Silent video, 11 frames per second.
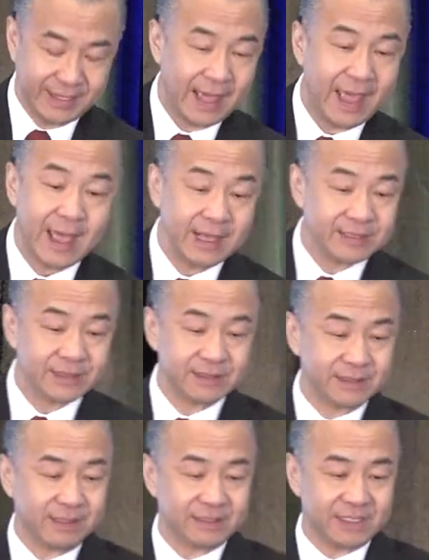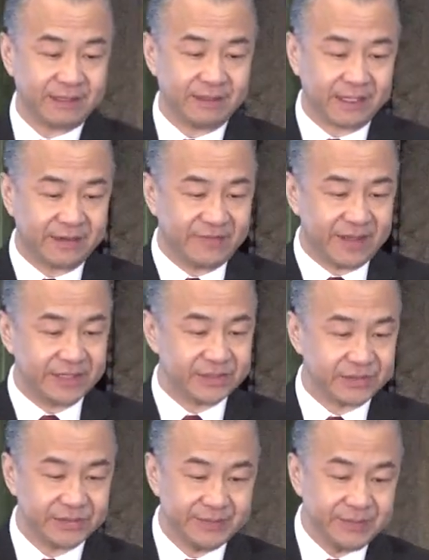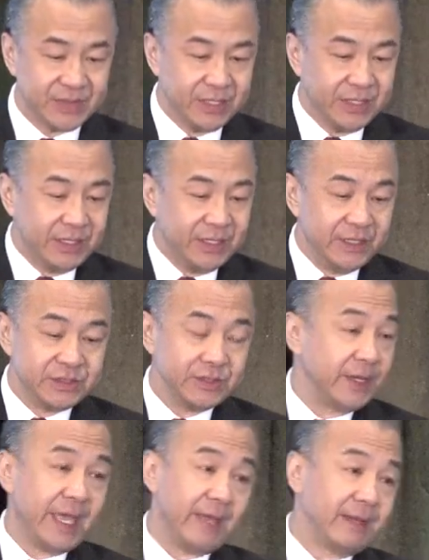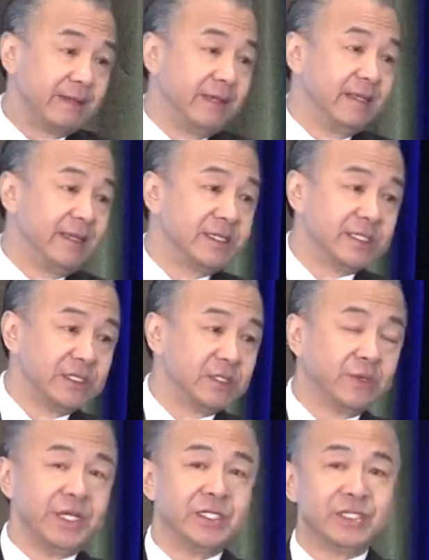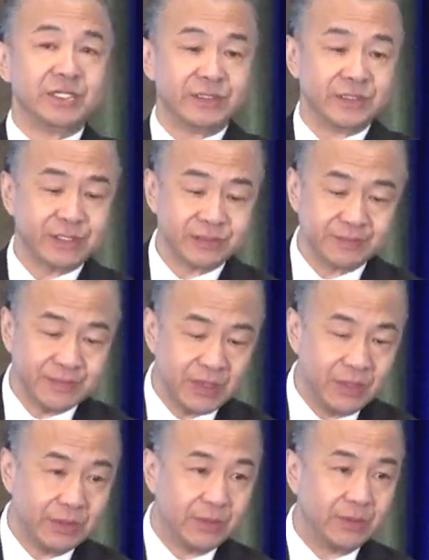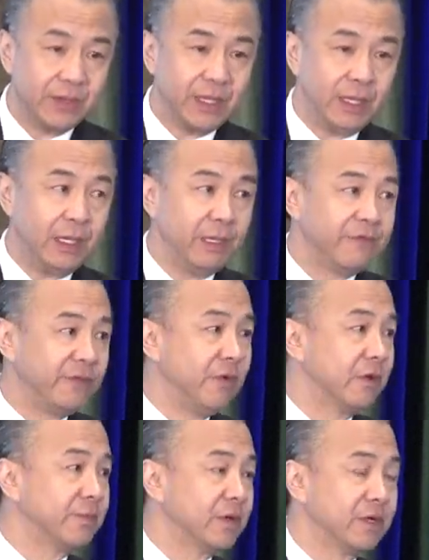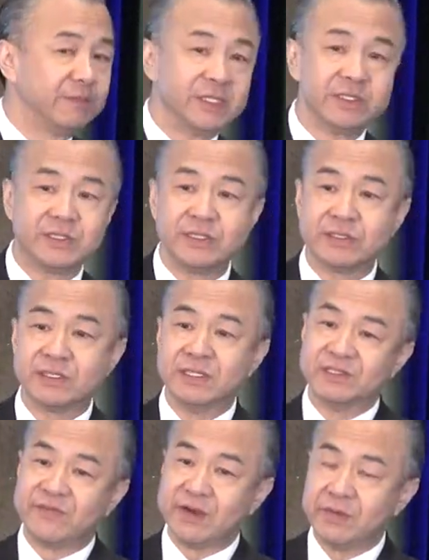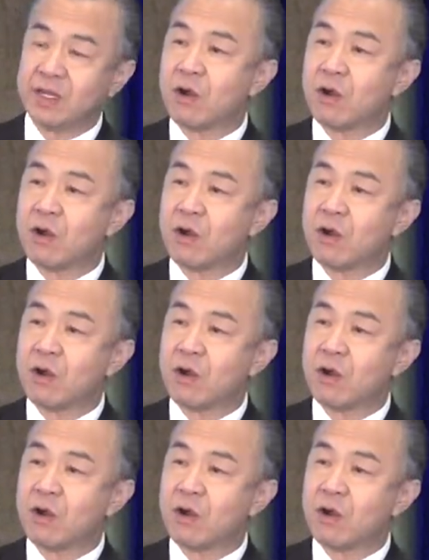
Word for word: as the selling advisor. So again, in these situations, you know, if your book of business is very